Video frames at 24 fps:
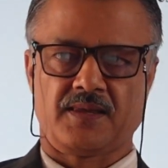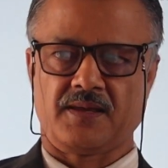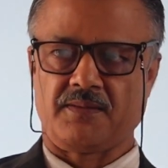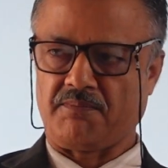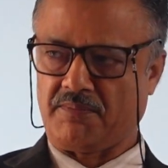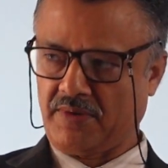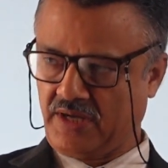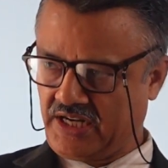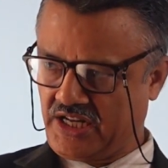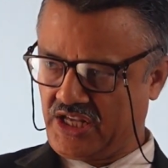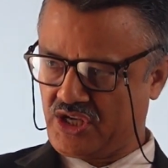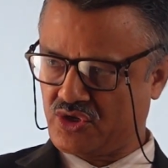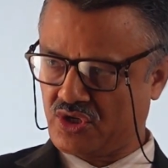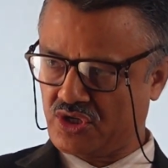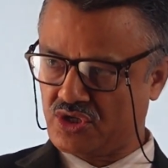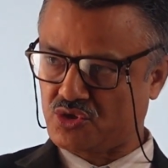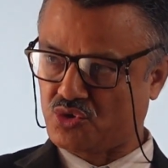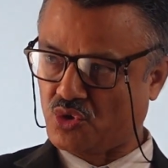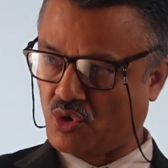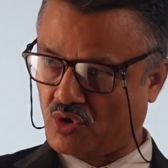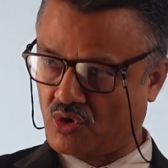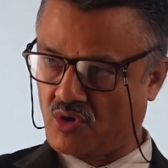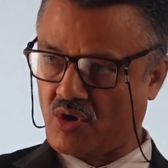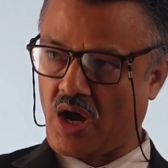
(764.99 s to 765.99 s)
Many students
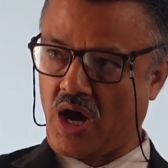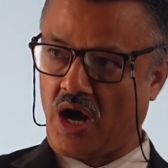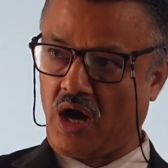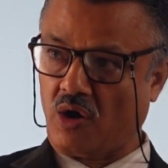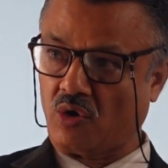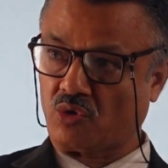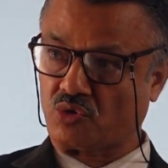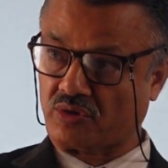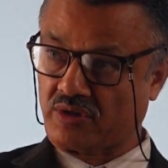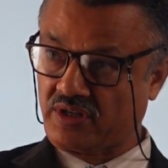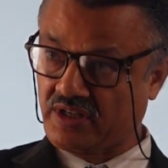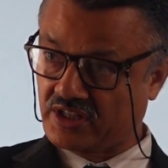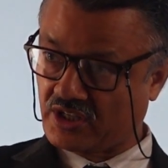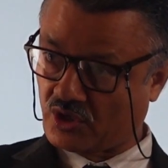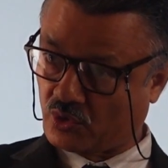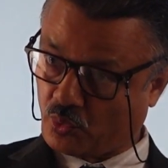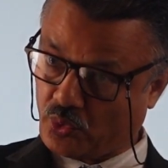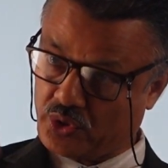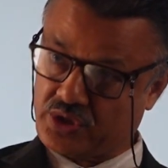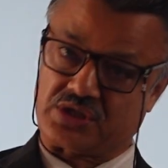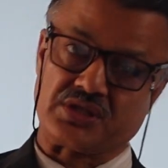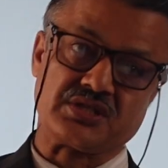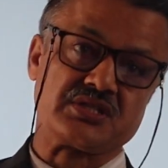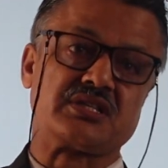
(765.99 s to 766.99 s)
don't know how to read the
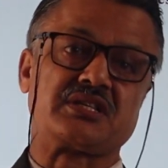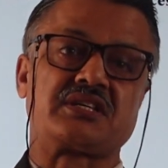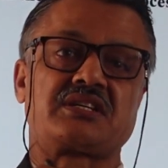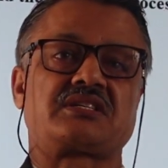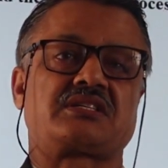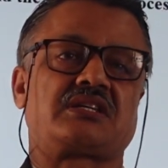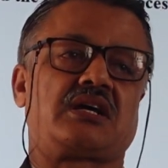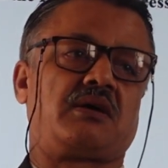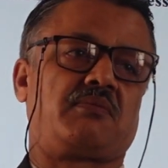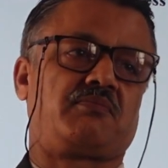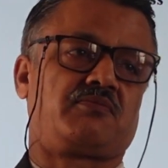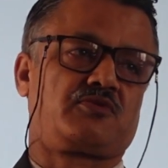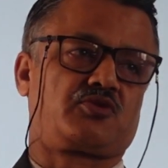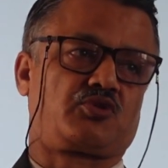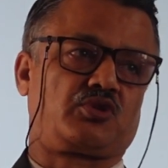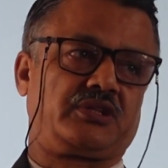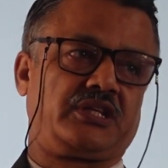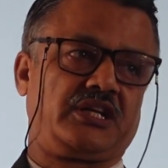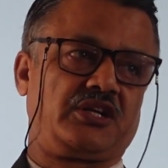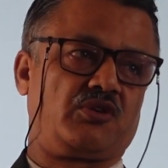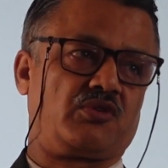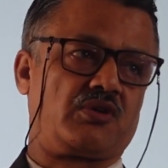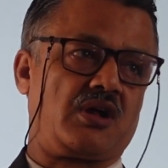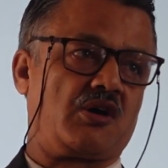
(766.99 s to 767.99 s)
questions in the exam, so
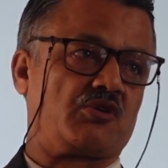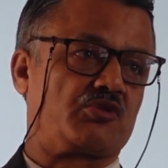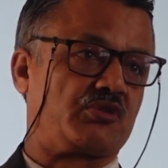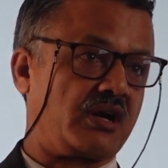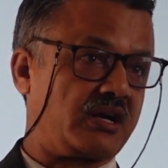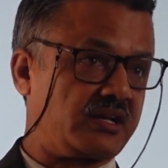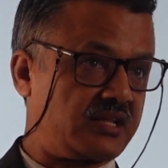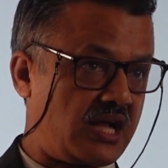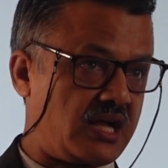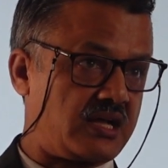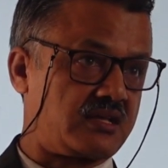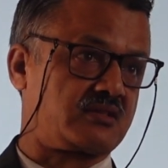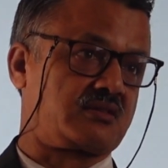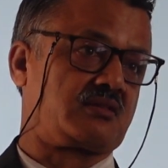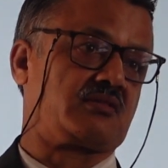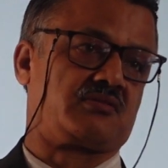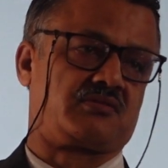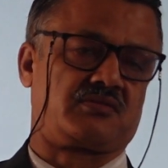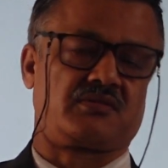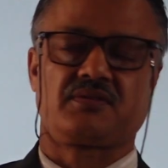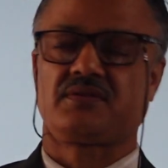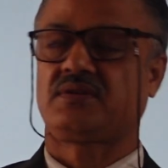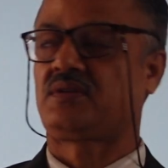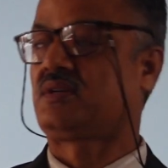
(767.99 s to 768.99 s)
they don't know how to write the answers.